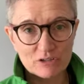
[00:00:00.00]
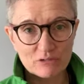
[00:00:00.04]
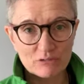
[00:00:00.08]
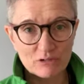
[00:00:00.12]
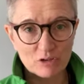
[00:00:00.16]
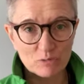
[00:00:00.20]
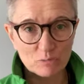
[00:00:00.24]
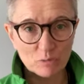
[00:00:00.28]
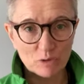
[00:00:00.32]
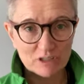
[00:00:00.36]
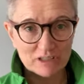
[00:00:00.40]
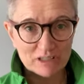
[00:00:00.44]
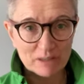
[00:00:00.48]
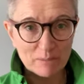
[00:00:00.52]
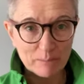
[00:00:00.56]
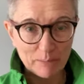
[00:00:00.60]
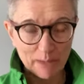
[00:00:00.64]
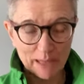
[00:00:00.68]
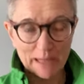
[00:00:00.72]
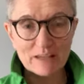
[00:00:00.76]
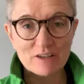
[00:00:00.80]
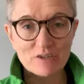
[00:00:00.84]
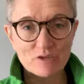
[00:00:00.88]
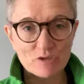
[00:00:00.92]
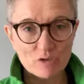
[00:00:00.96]
around what's the
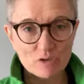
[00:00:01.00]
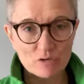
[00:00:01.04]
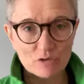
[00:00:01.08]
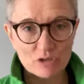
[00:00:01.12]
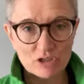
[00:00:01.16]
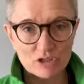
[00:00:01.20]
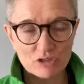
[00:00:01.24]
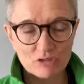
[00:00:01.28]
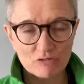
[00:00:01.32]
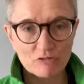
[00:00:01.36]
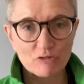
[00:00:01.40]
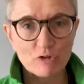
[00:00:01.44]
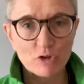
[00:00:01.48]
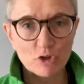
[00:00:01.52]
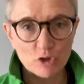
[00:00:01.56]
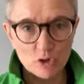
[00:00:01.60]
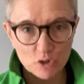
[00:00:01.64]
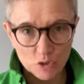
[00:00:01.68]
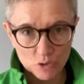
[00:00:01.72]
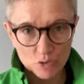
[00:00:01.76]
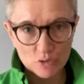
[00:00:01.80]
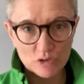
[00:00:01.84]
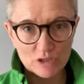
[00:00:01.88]
best nutrition for you